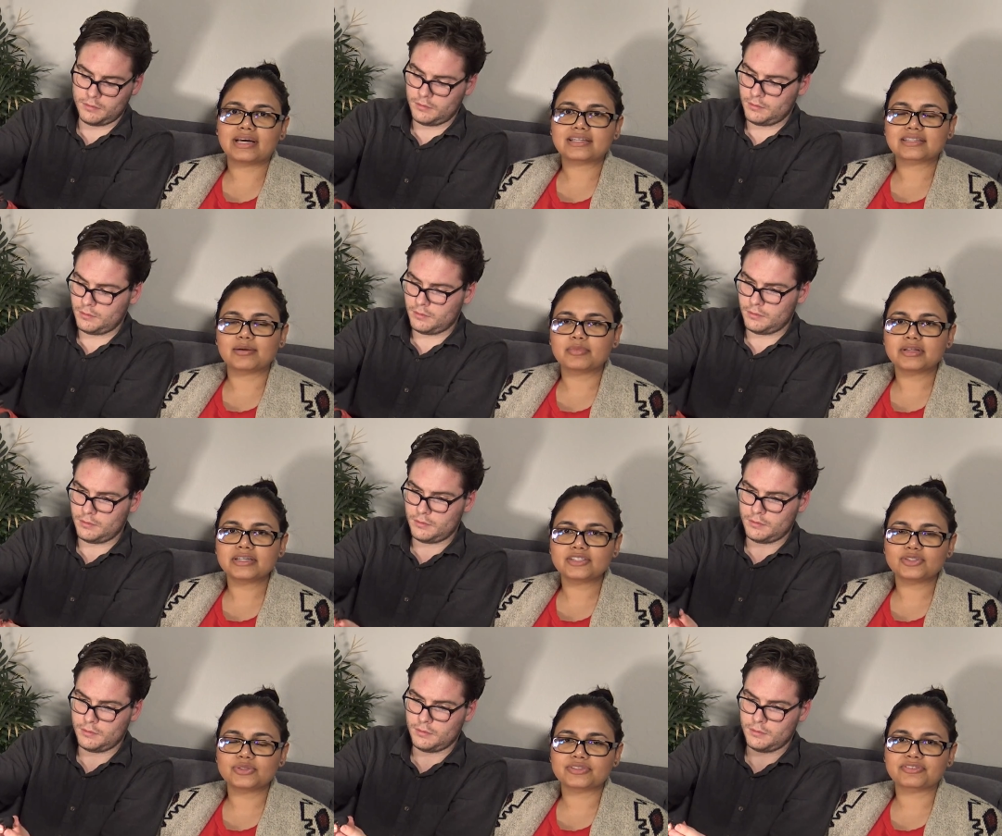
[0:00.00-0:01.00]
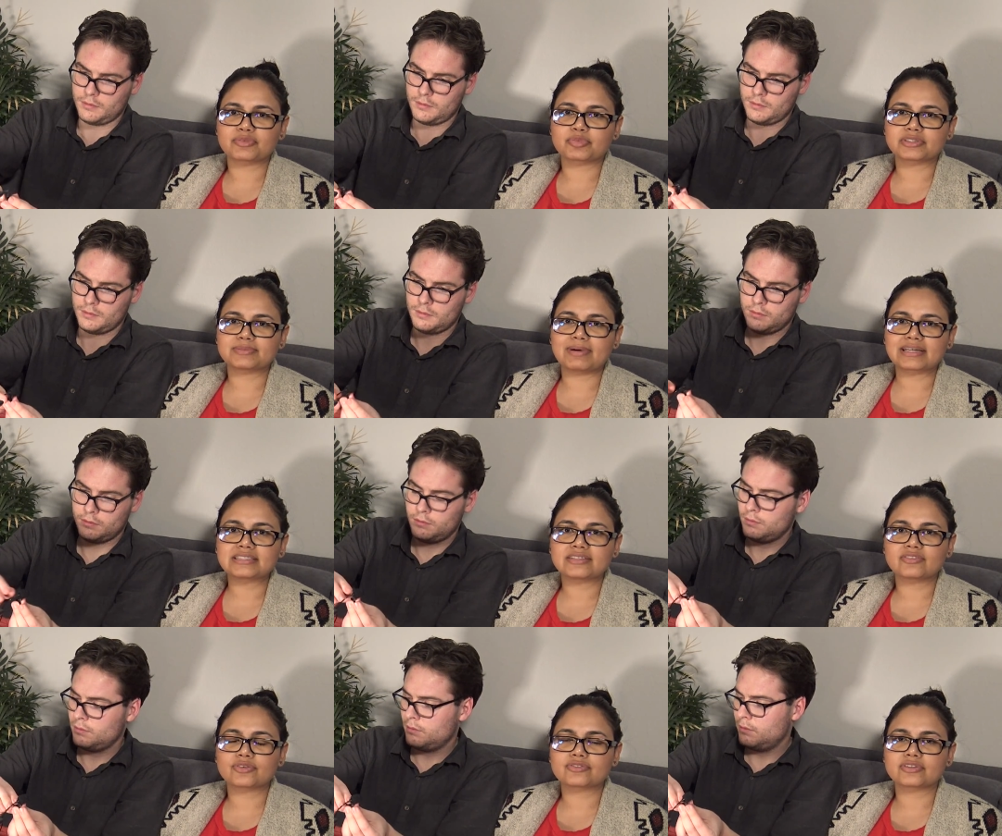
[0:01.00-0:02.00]
Speaker 1: had completely two different
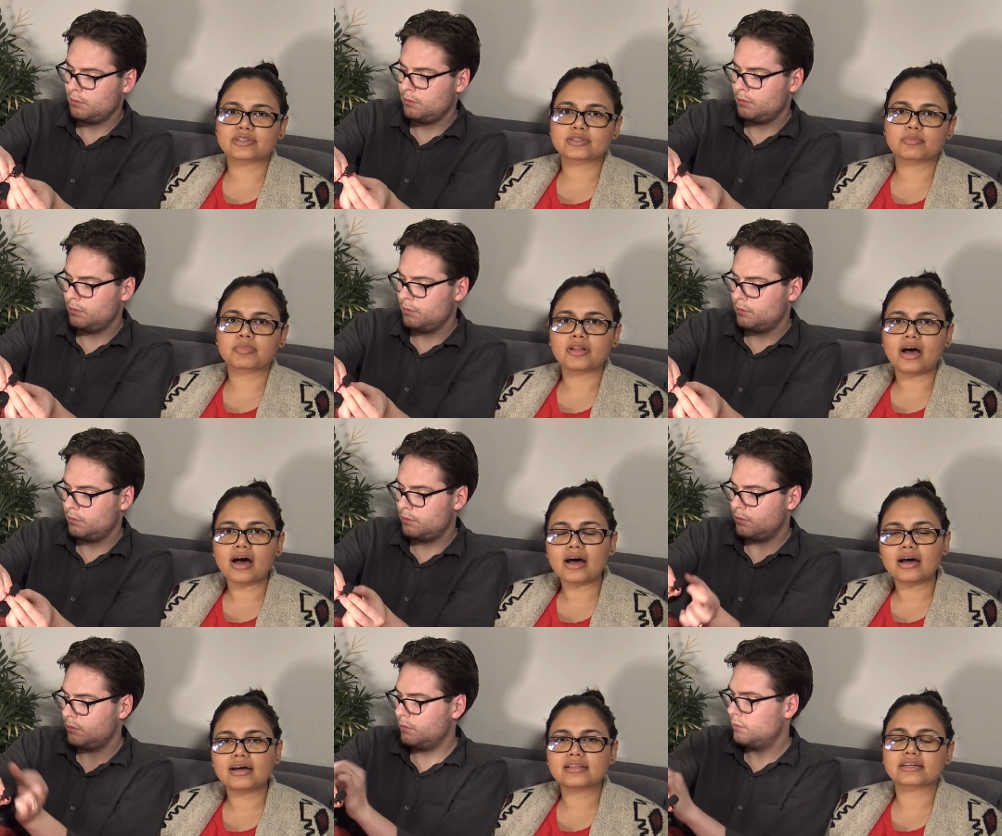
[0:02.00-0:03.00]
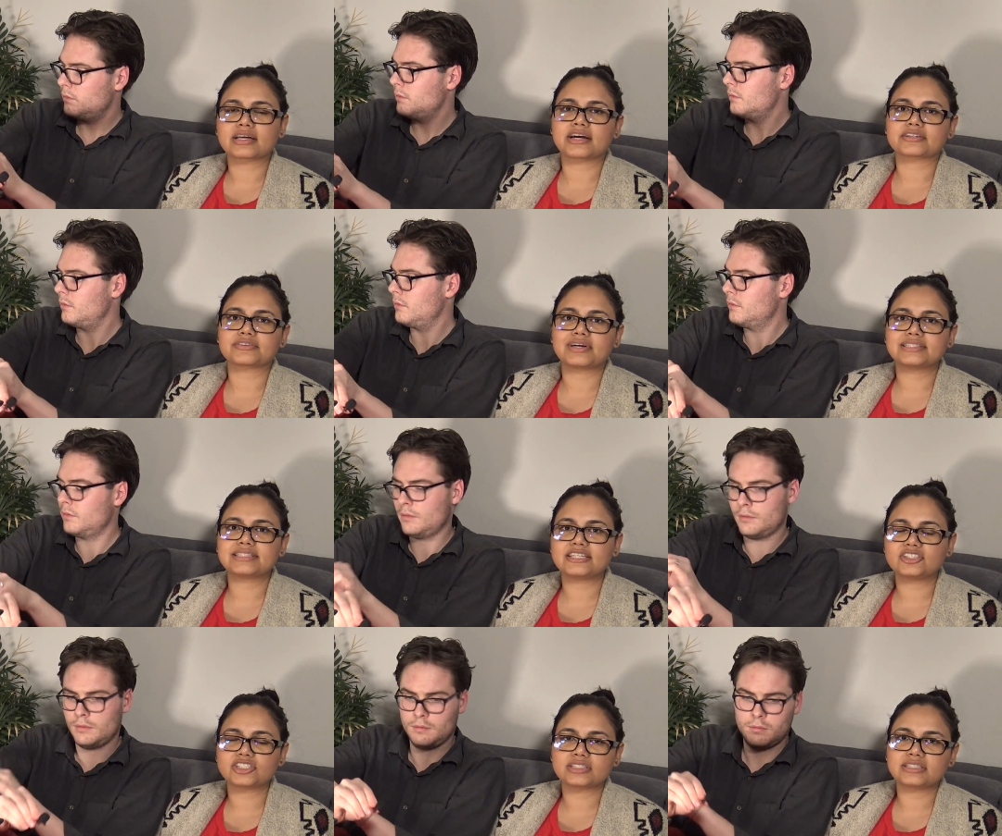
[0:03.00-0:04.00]
perspectives over the plot, the
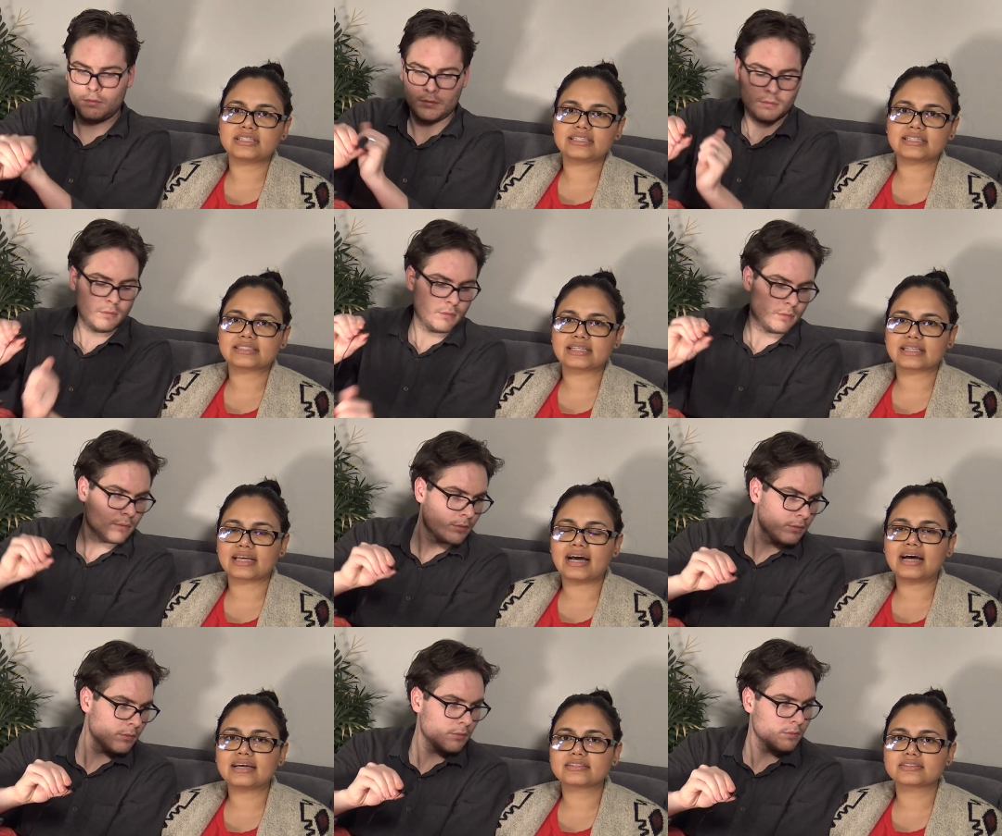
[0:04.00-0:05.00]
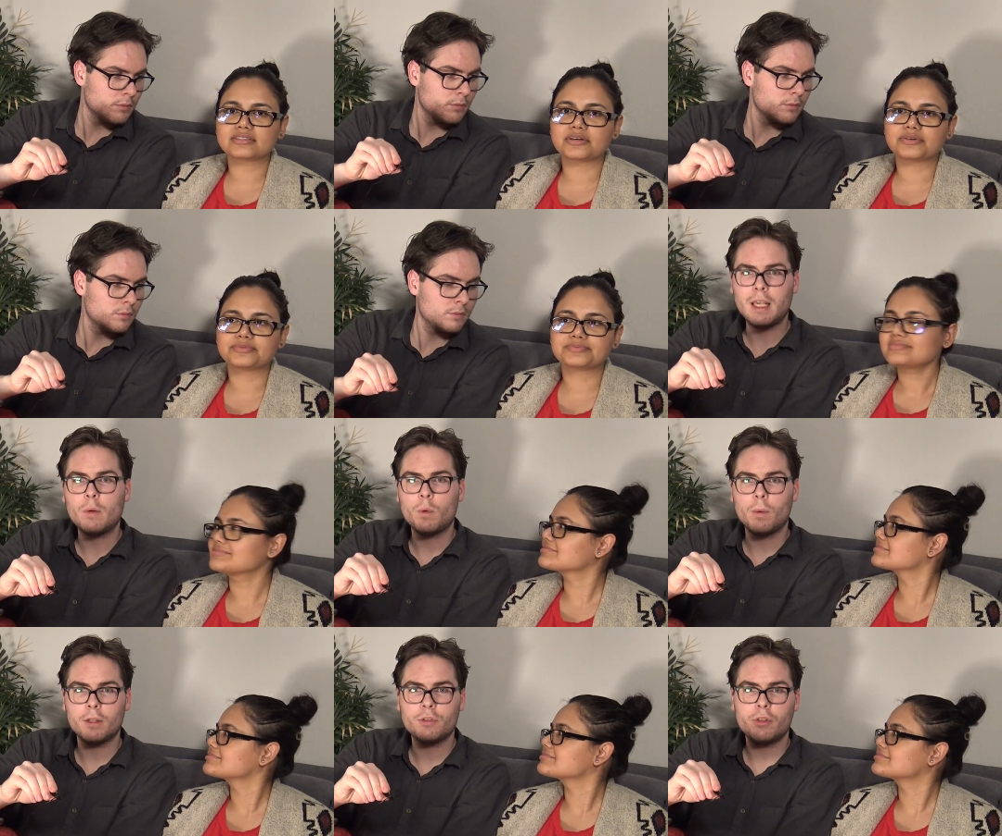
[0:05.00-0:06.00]
characterization, and things like that, so.
Speaker 2: Yeah, we
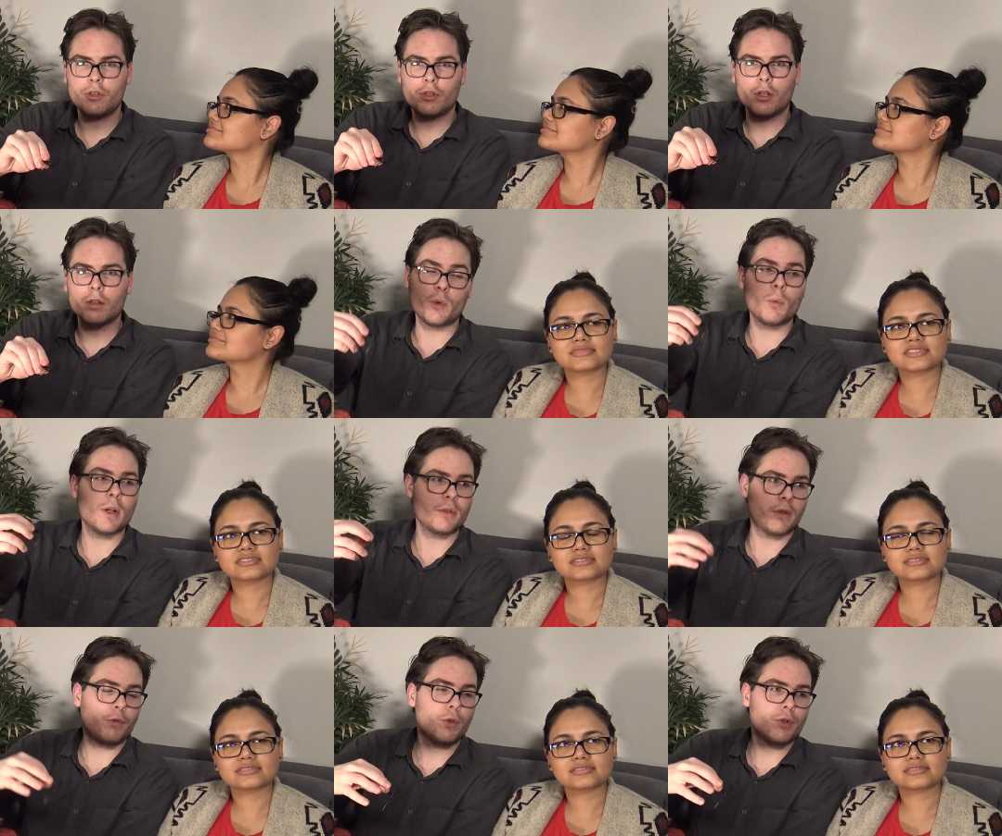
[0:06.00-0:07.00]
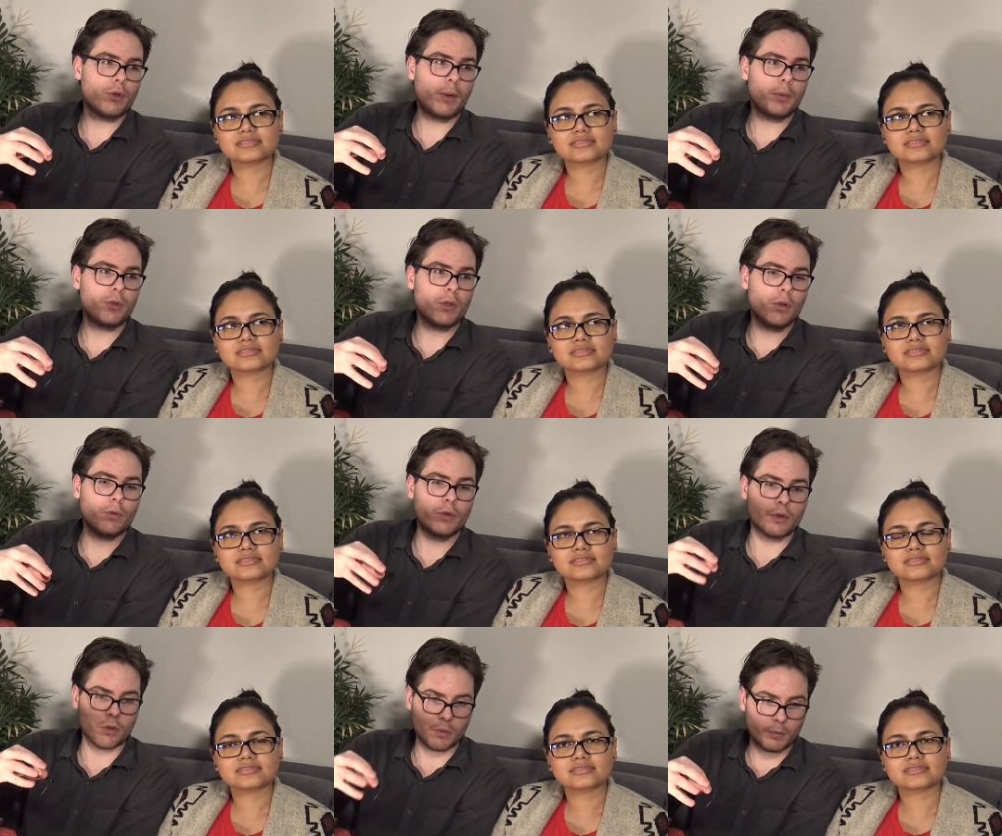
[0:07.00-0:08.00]
watched the show. We watched the first two
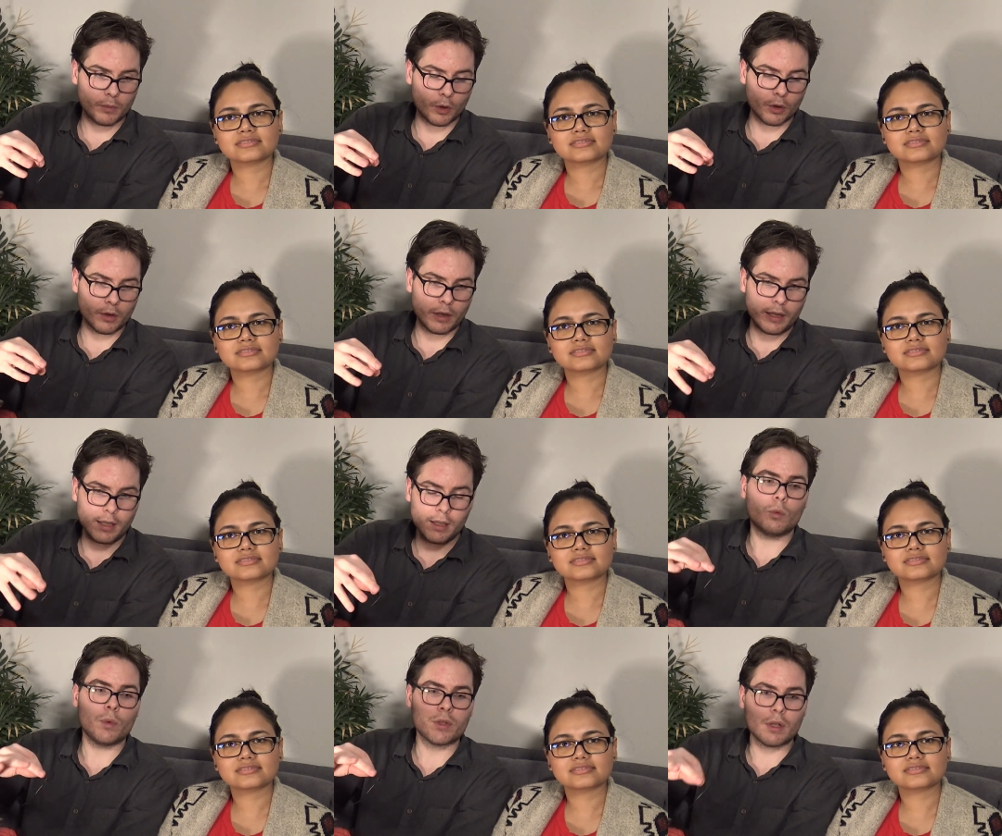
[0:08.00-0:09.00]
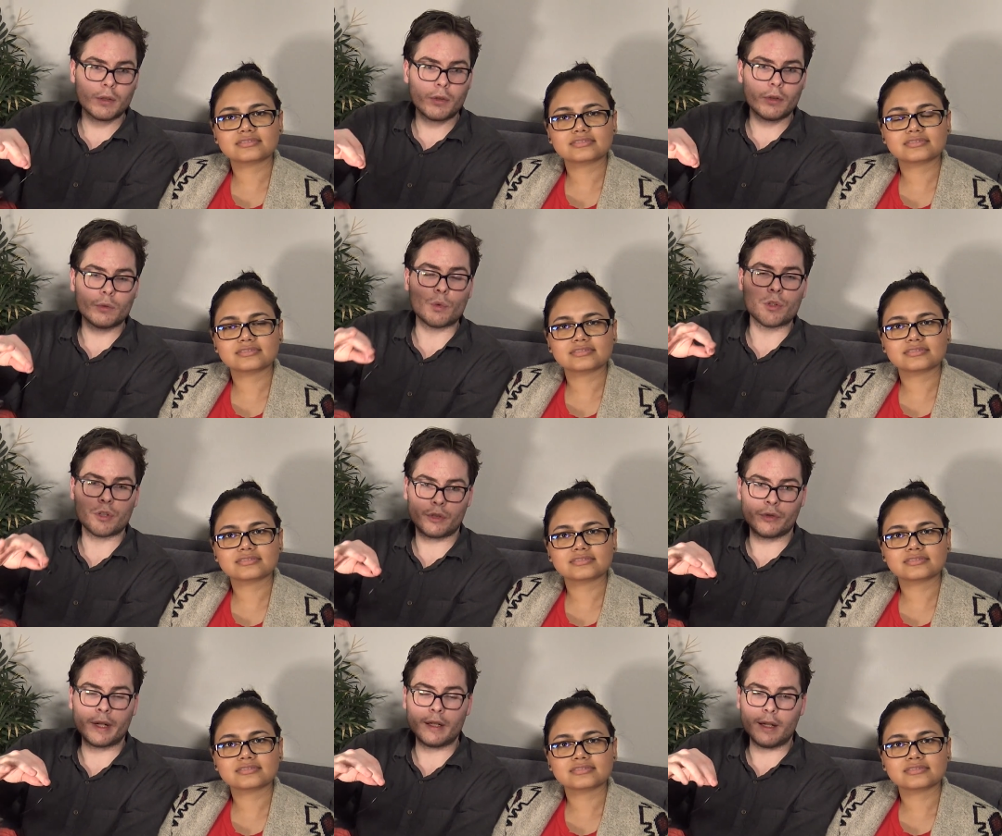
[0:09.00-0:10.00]
episodes early. We saw the third one just
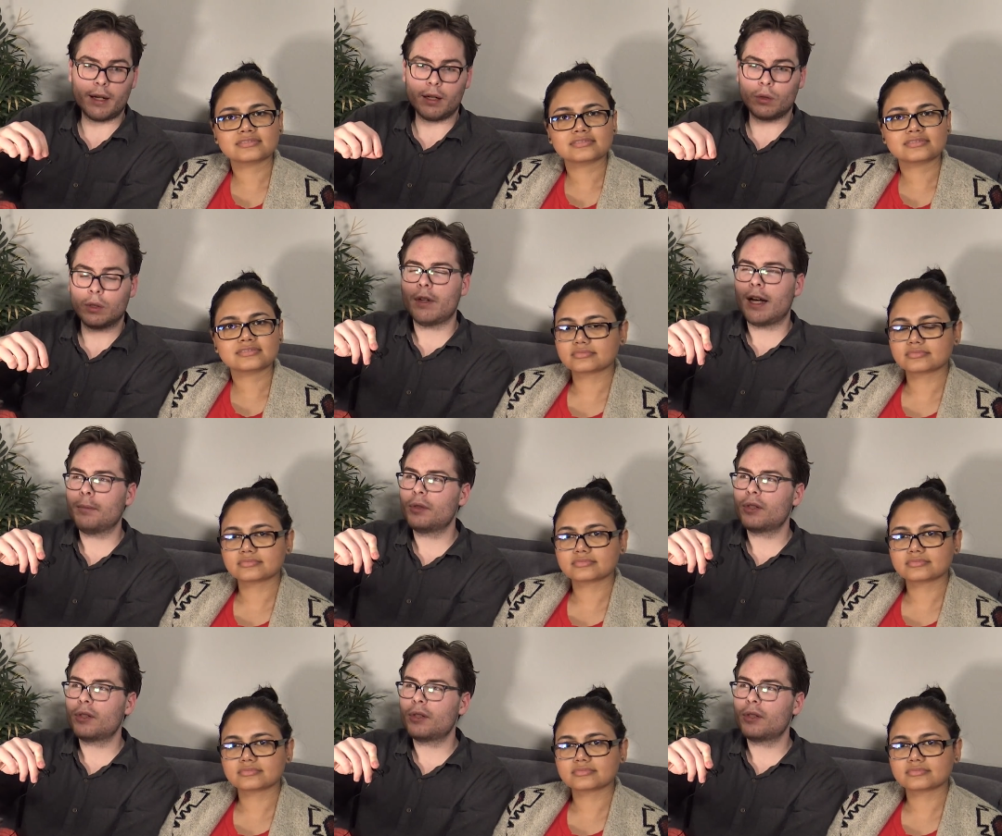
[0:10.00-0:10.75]
right now. I'm